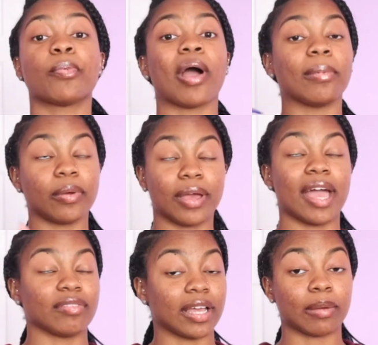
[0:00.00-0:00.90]
Probably
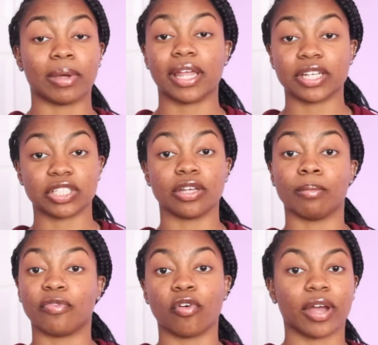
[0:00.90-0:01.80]
after I get my lashes done,
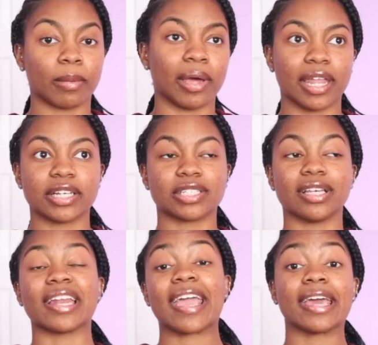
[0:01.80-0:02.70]
before I get my lashes
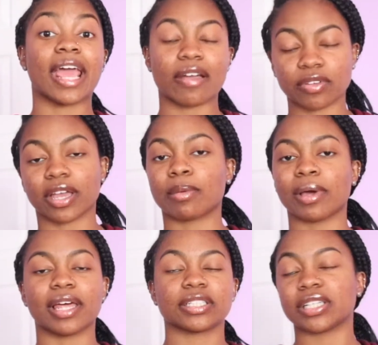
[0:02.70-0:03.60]
done, and after I get
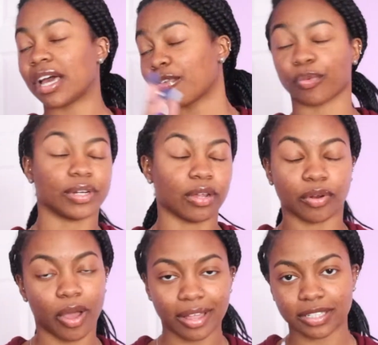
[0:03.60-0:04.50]
my lashes done. I really don't
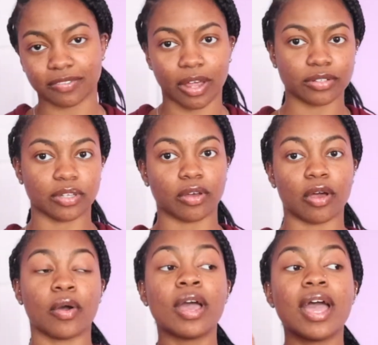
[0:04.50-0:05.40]
know how this vlog's gonna go.